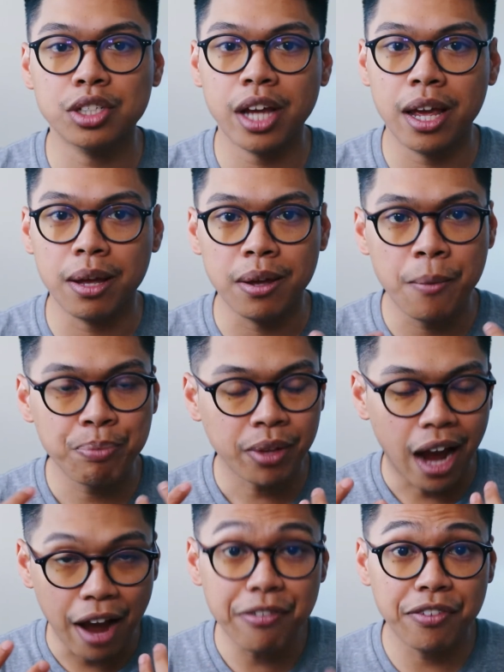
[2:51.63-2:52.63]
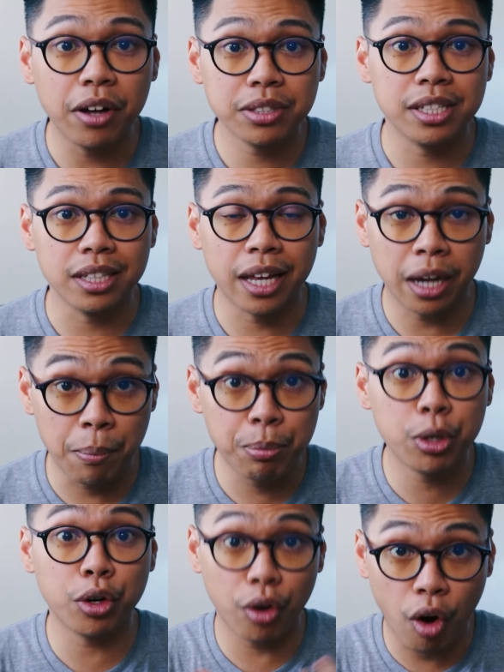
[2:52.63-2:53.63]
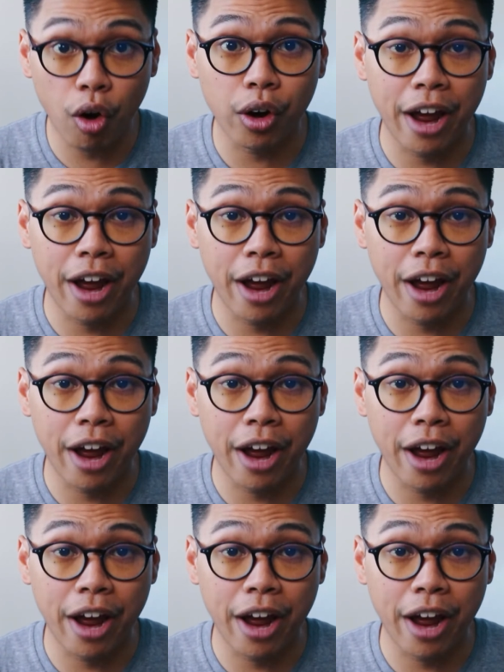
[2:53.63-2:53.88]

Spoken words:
a pure heart.